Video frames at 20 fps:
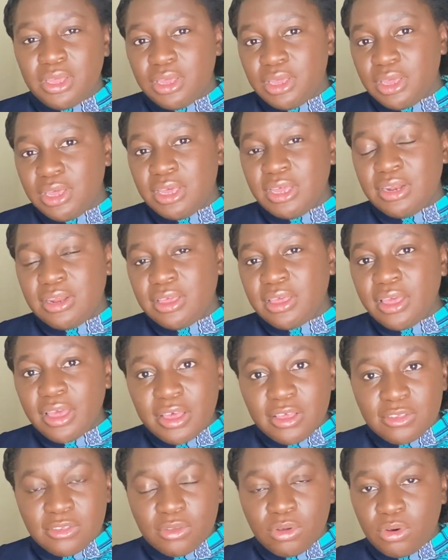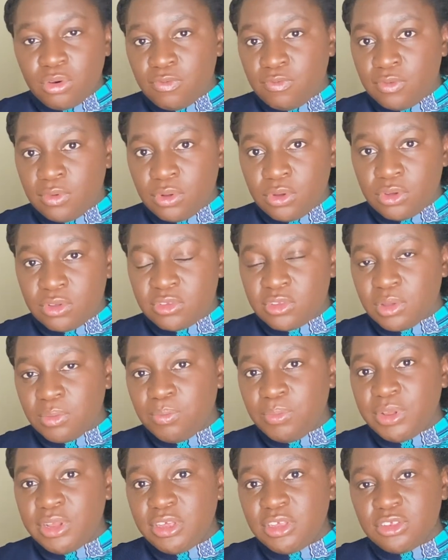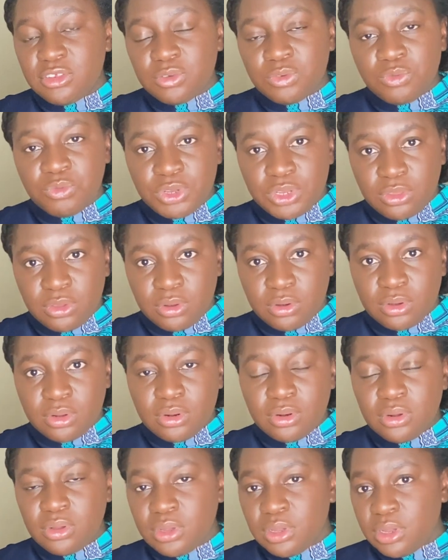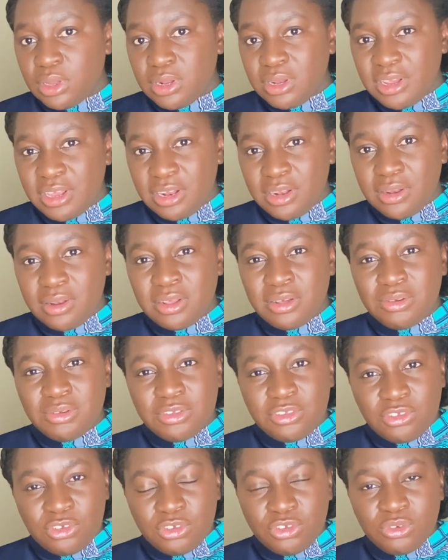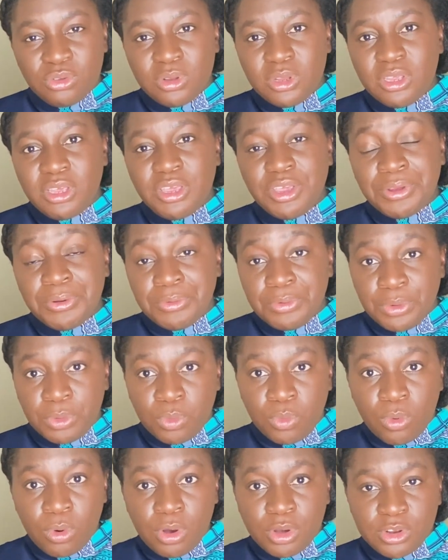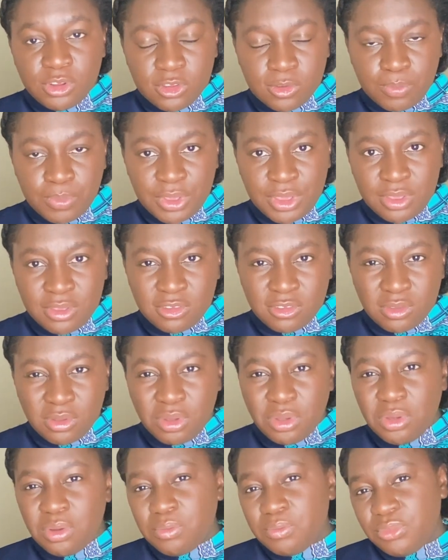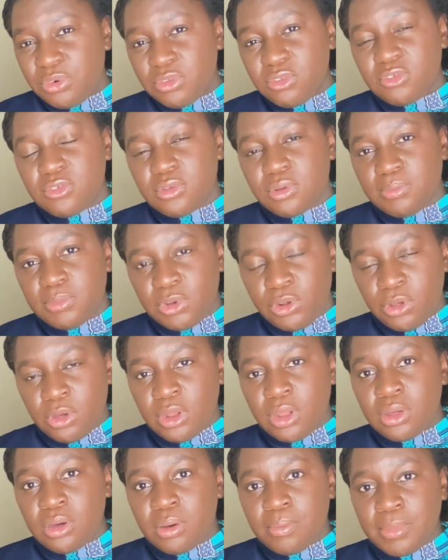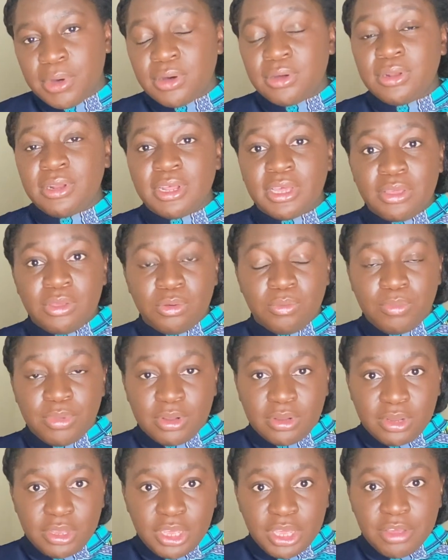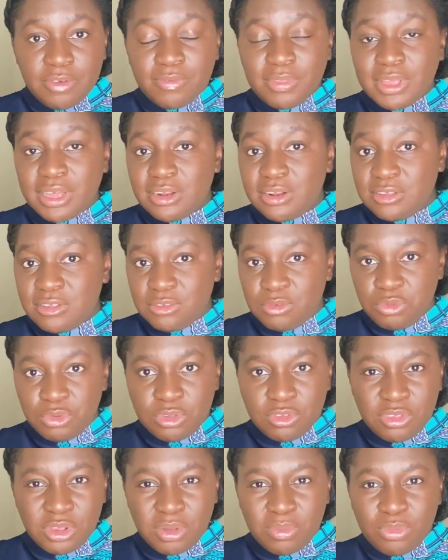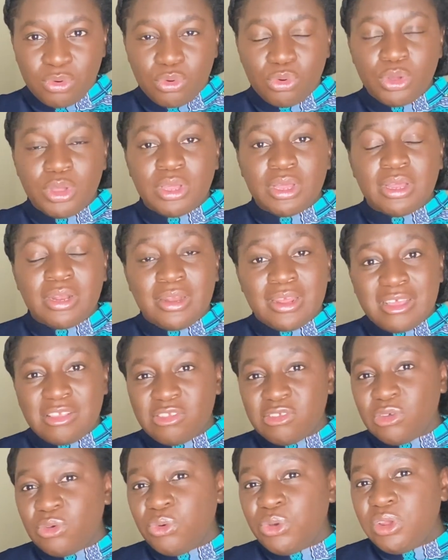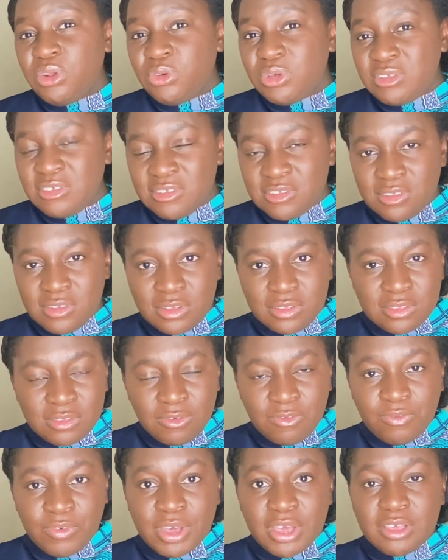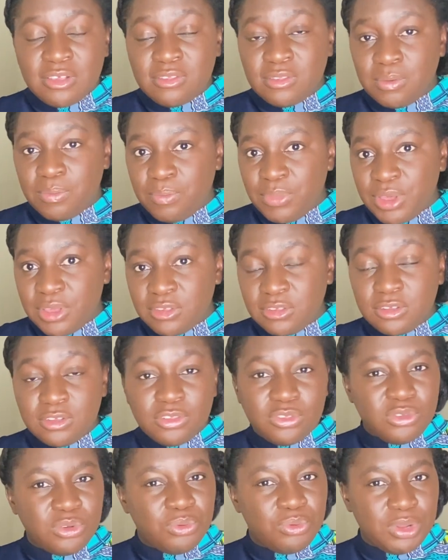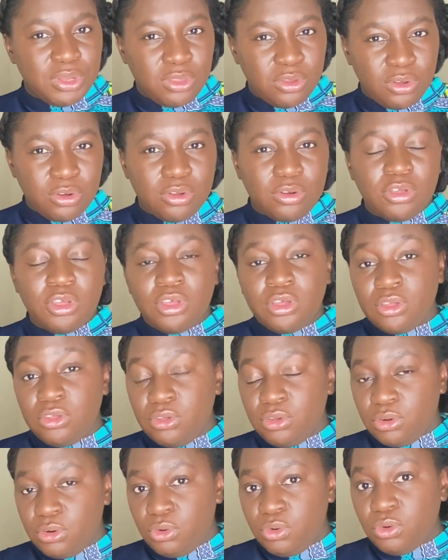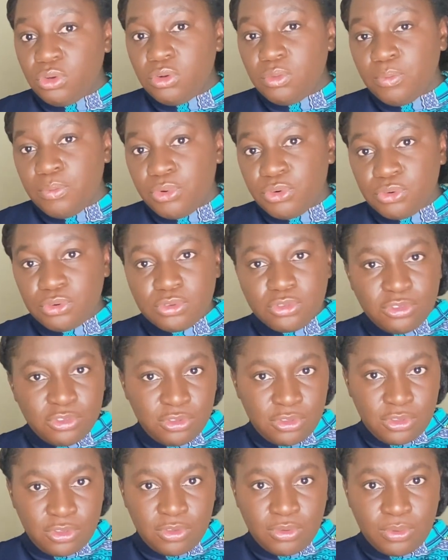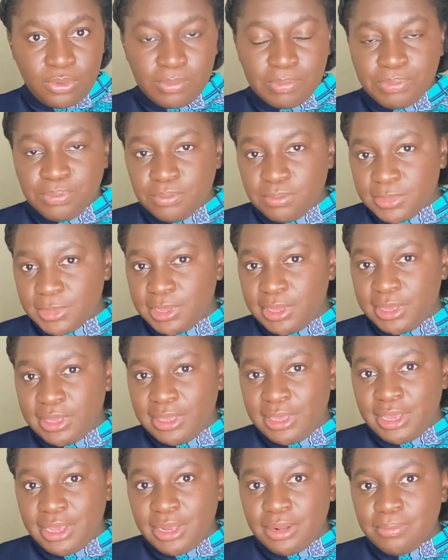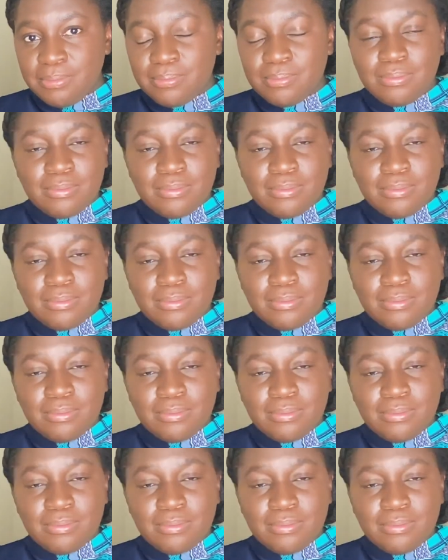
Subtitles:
in case of loss, please return. Then there is usually a reward space. Put some dollar amount that you believe that is reasonable, that's going to incentivize the person to return your notebook to you. Again,